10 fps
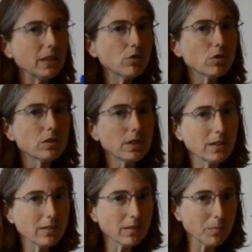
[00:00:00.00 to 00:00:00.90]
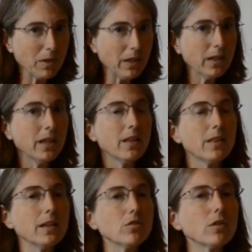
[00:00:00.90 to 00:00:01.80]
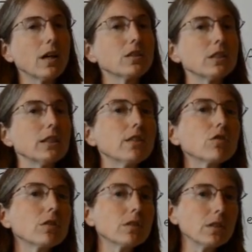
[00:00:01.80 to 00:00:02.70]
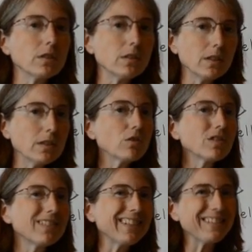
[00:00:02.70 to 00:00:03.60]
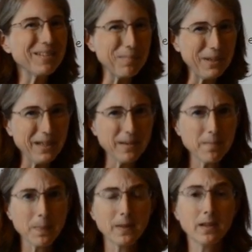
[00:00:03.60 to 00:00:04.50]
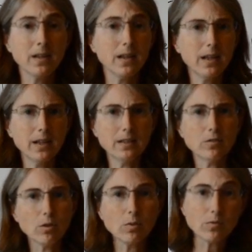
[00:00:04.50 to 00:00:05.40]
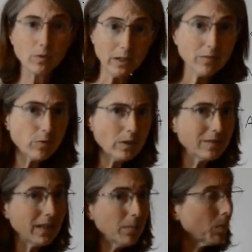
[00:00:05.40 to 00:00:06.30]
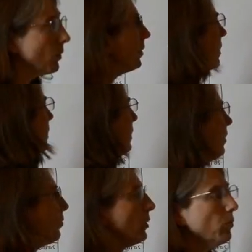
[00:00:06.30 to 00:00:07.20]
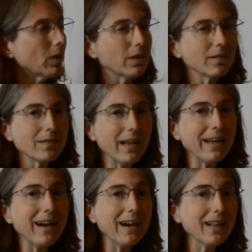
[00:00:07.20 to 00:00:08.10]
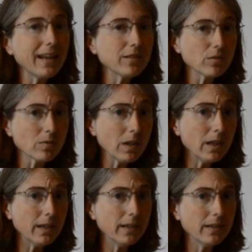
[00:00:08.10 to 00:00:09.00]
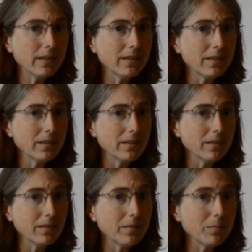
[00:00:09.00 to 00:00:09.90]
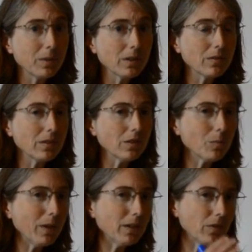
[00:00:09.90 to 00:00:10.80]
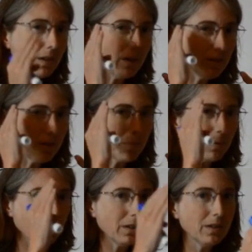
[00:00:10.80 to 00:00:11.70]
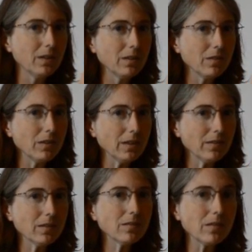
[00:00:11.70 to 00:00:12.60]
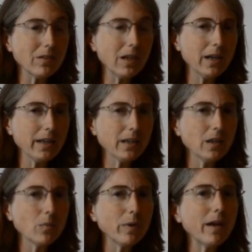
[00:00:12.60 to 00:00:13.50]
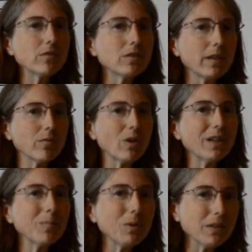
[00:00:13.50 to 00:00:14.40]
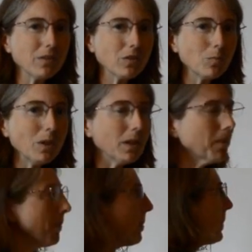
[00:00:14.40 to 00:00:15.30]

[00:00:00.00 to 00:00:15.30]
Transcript: being interested in something, things are actually interesting to me. And so, for example, if we wanted to say, I like to run, because in Spanish the concept doesn't exist to like, we have to say running pleases me.